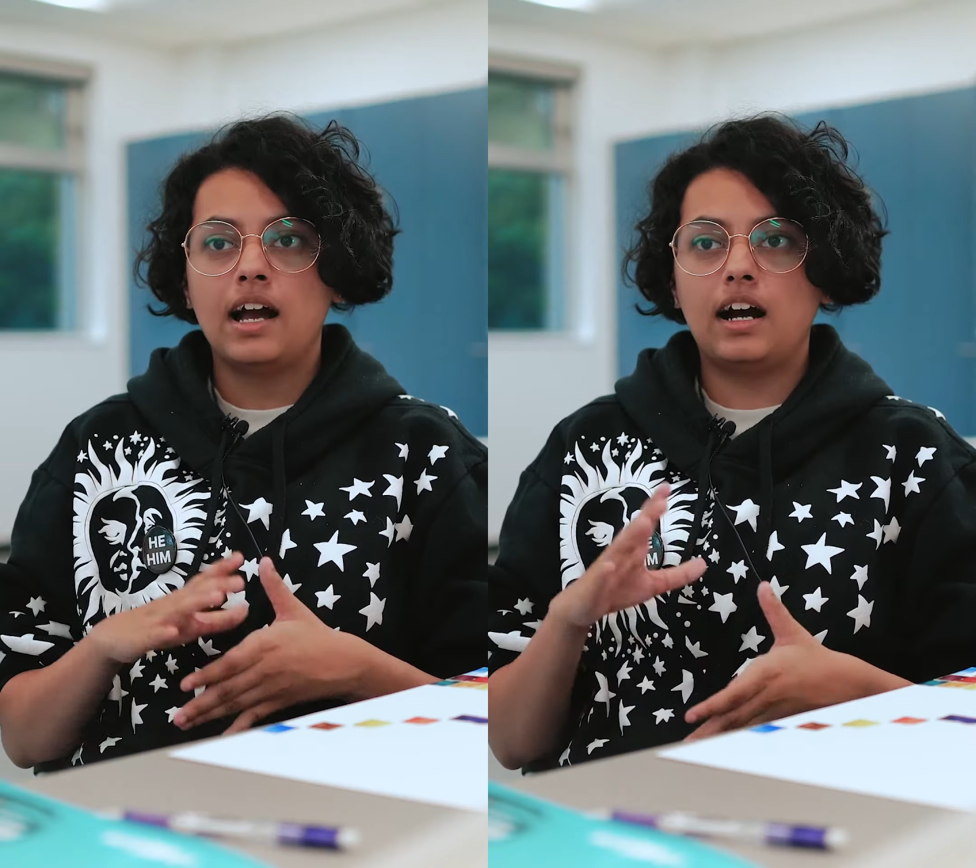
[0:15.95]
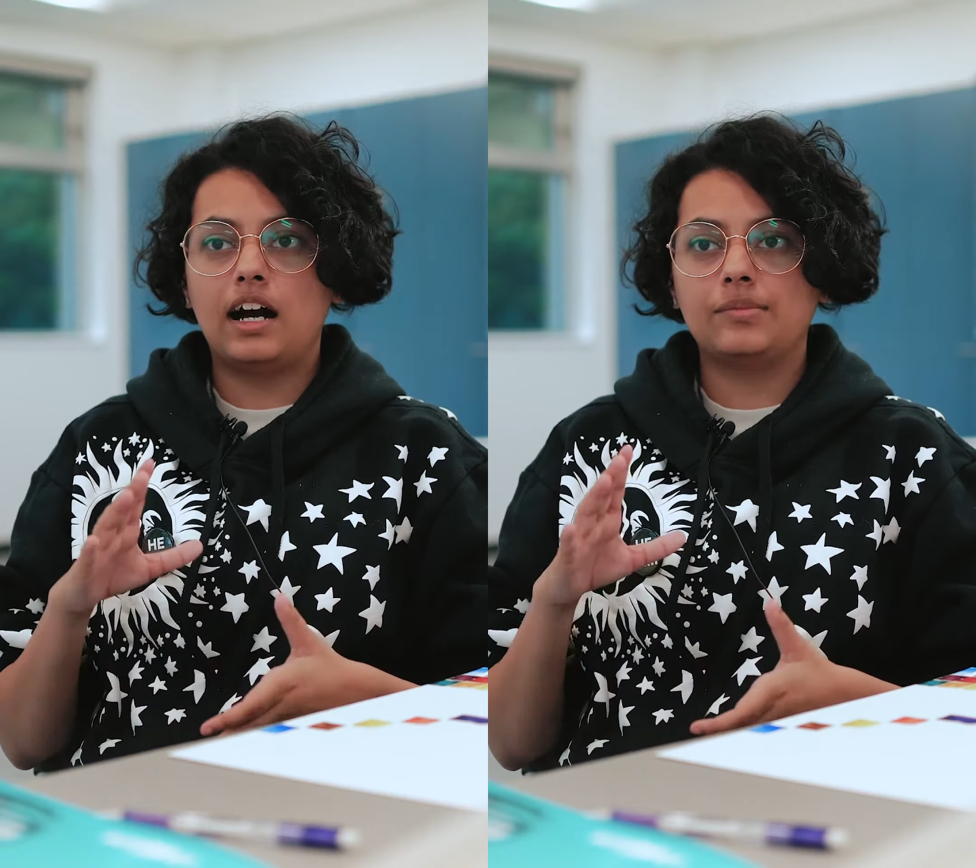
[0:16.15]

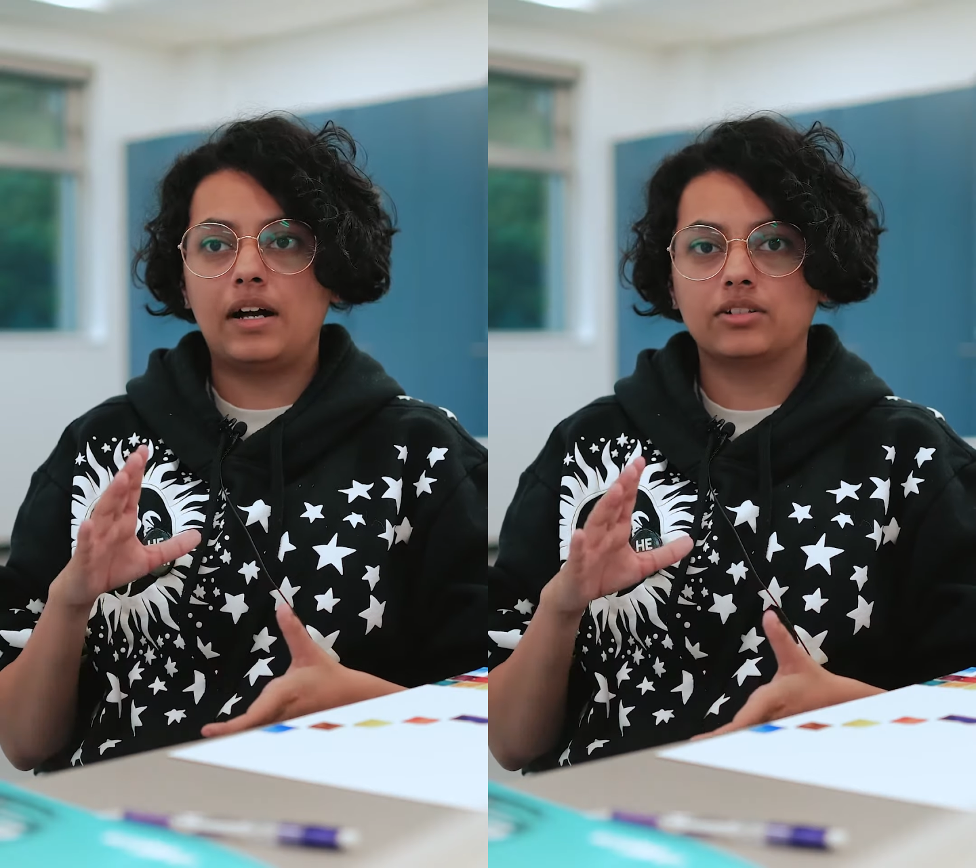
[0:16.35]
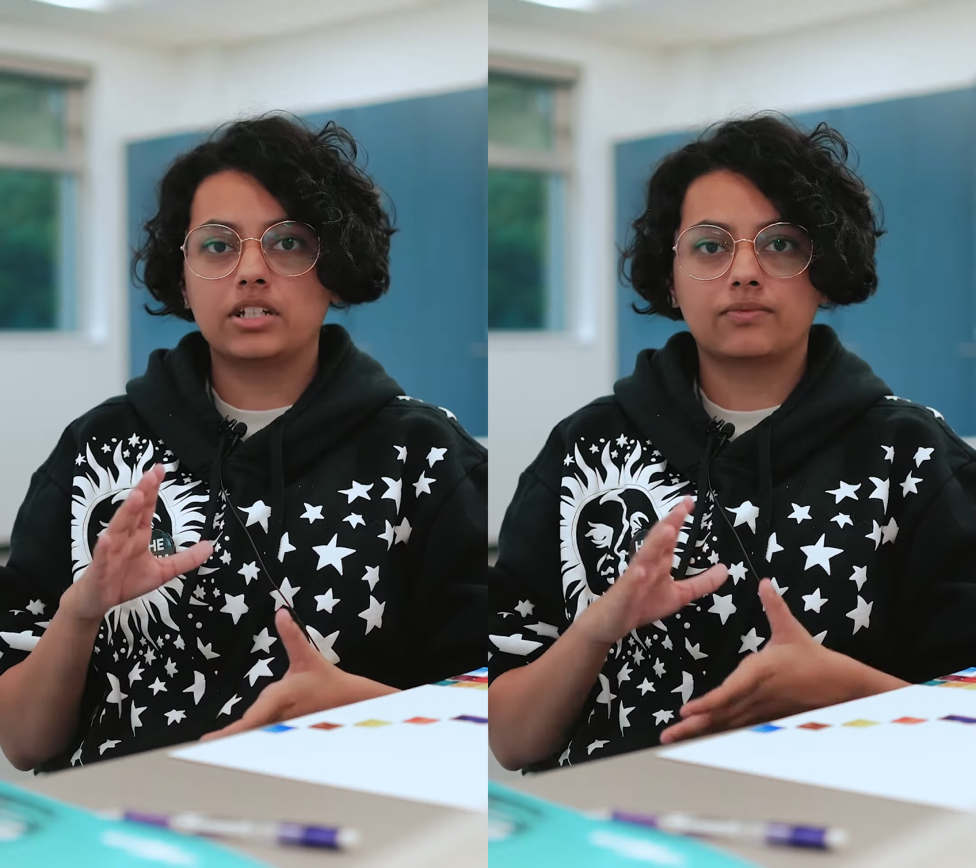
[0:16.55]
um,
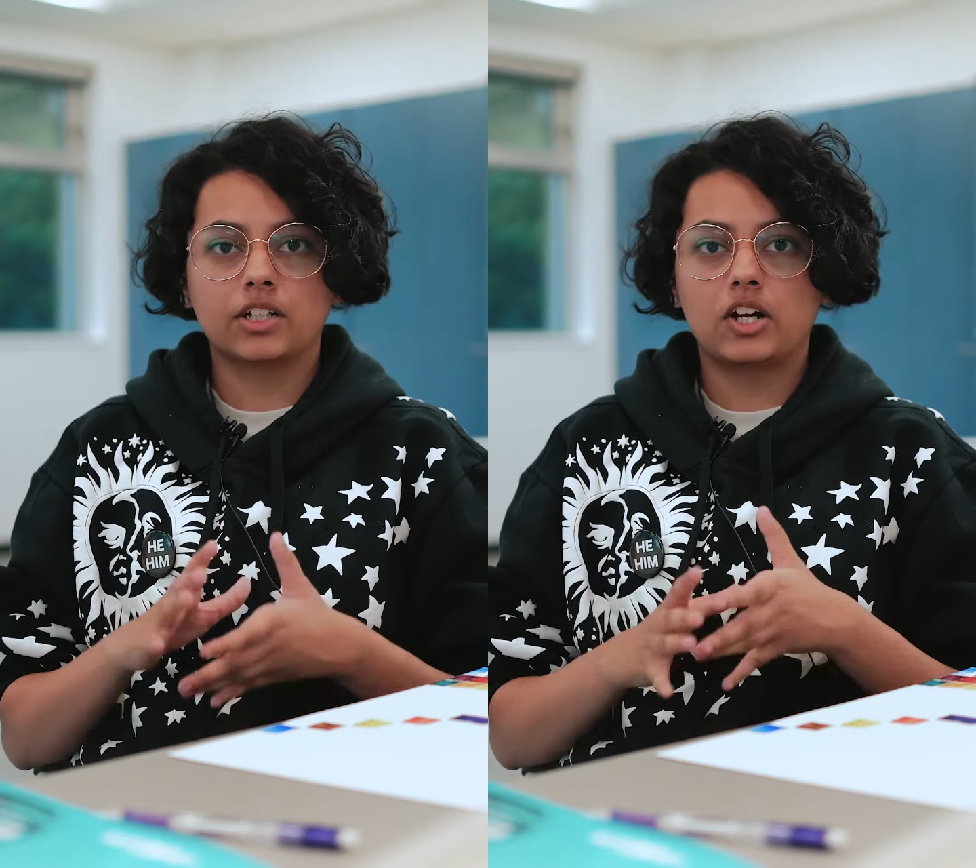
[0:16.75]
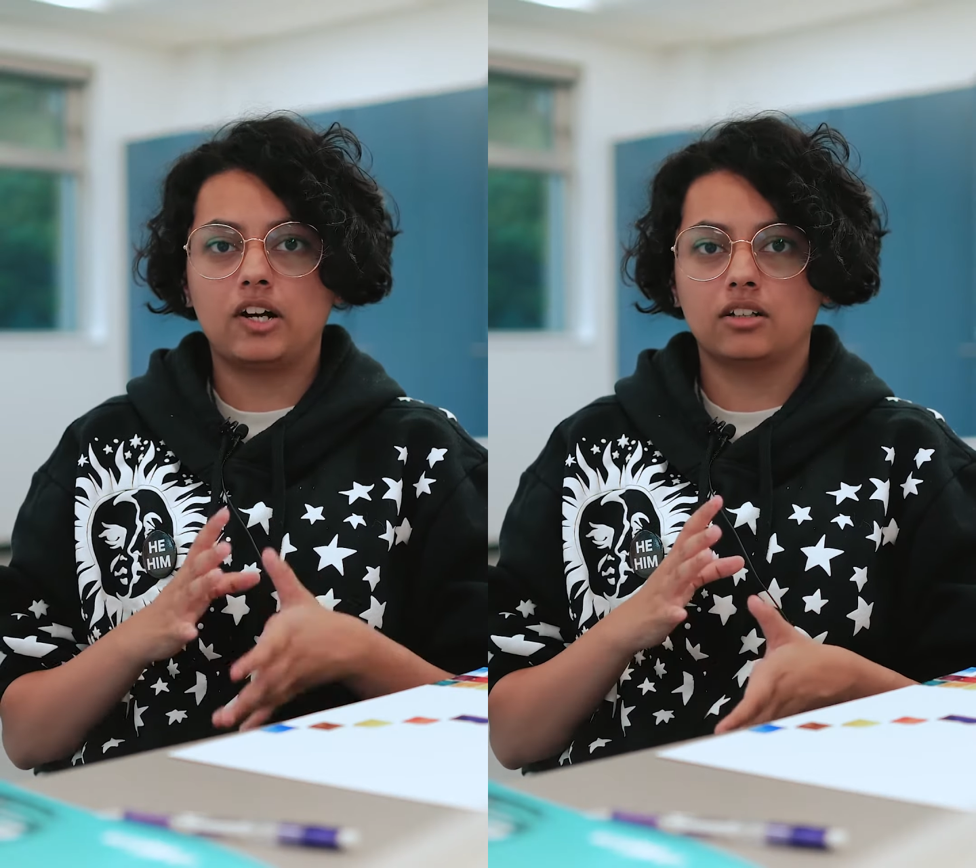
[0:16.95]
how
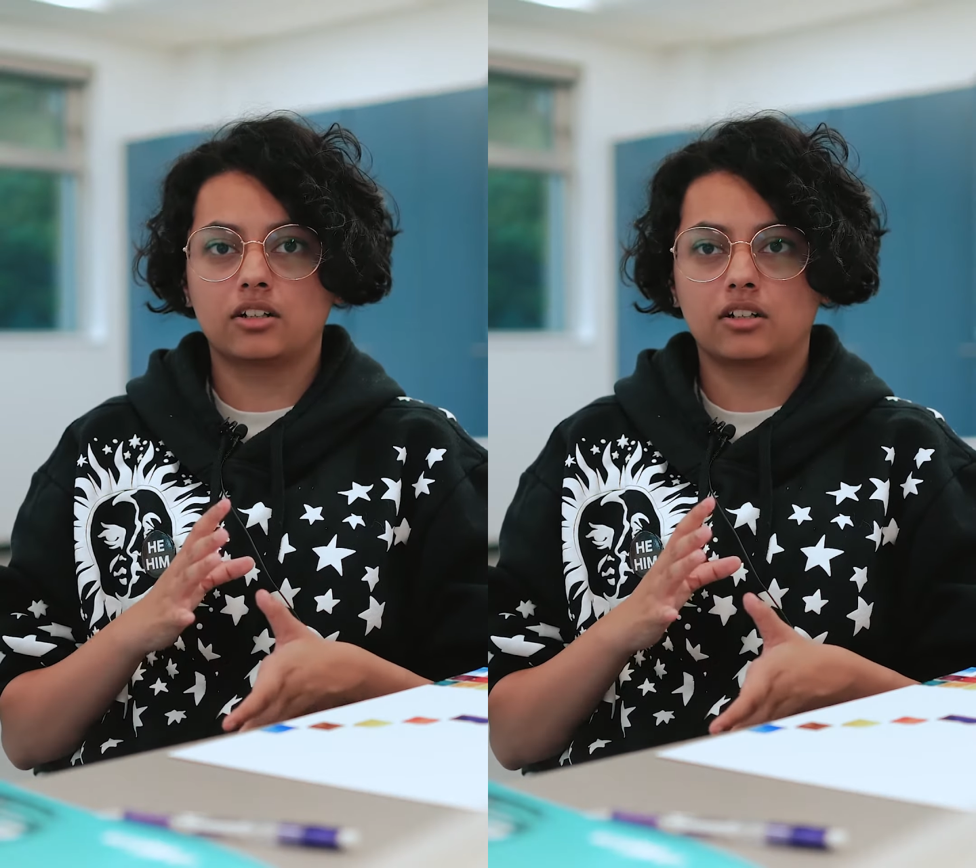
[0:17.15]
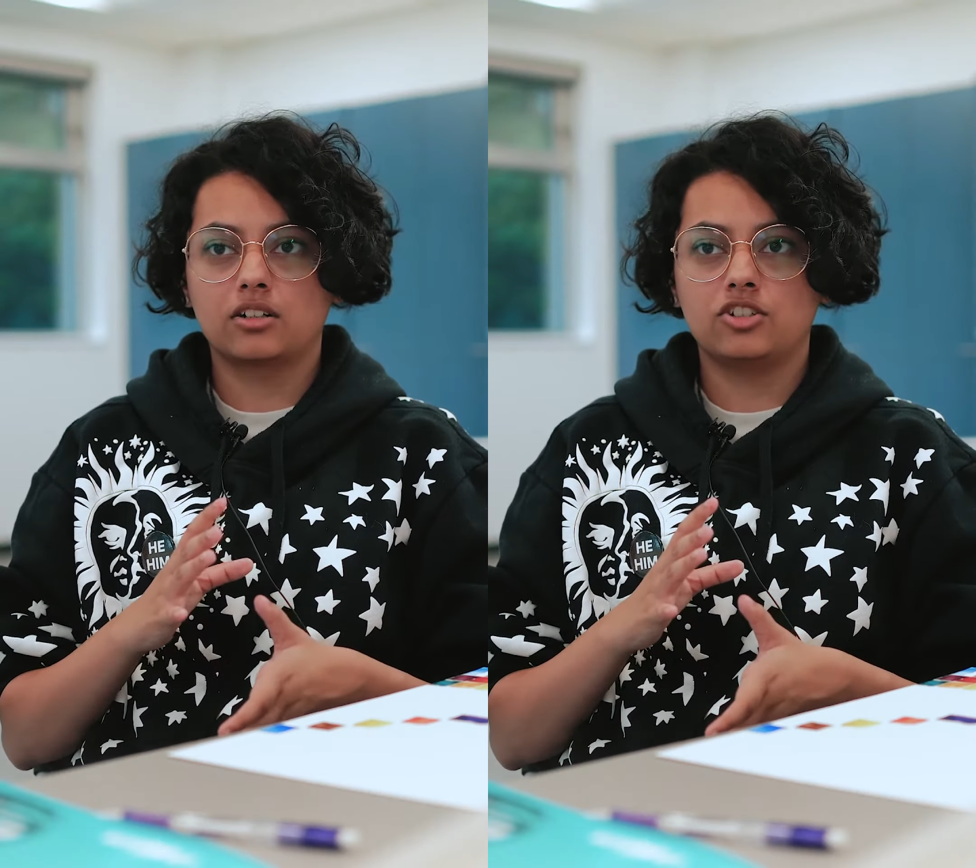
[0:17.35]
different
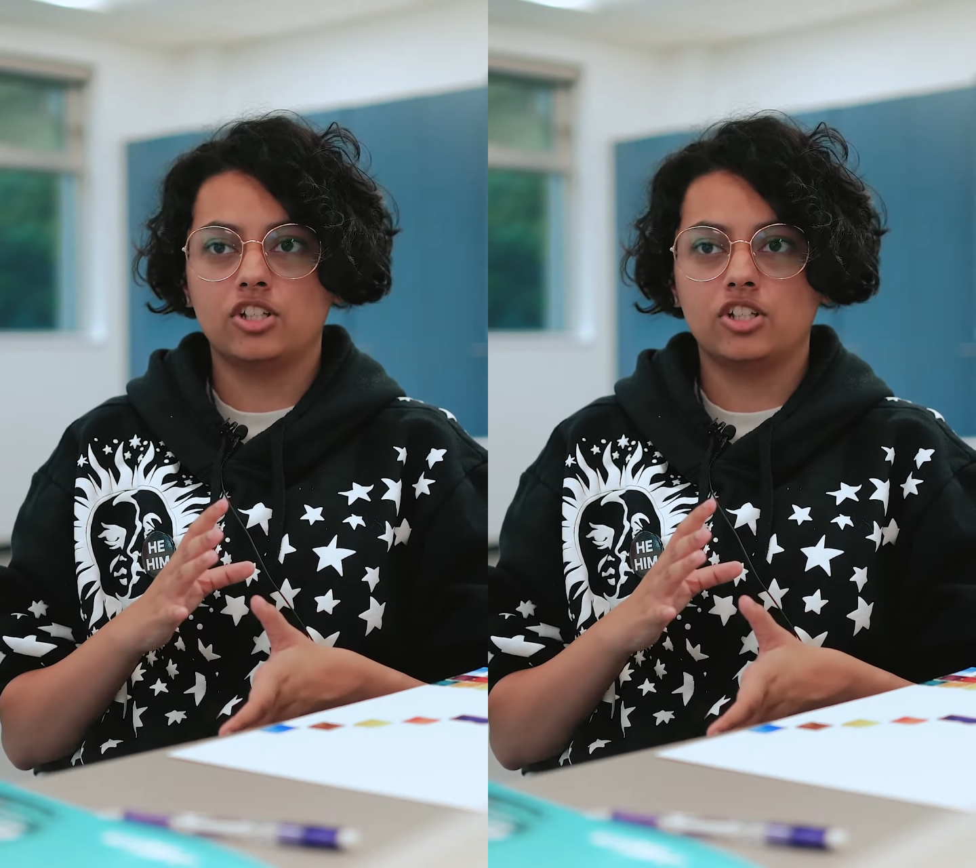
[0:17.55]
colors,